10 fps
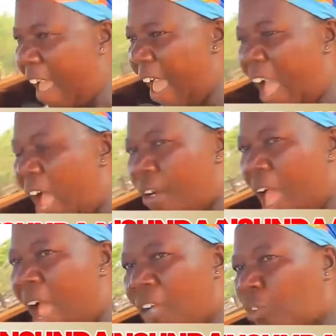
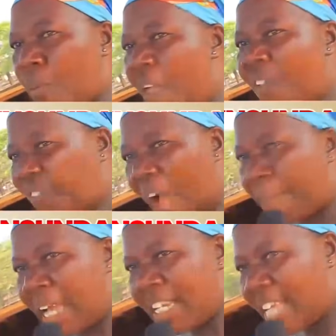And to me, far
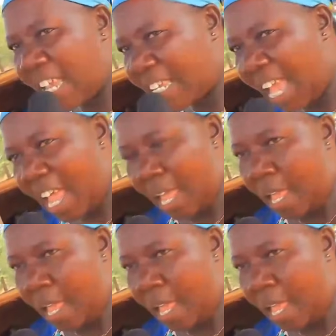money, ye,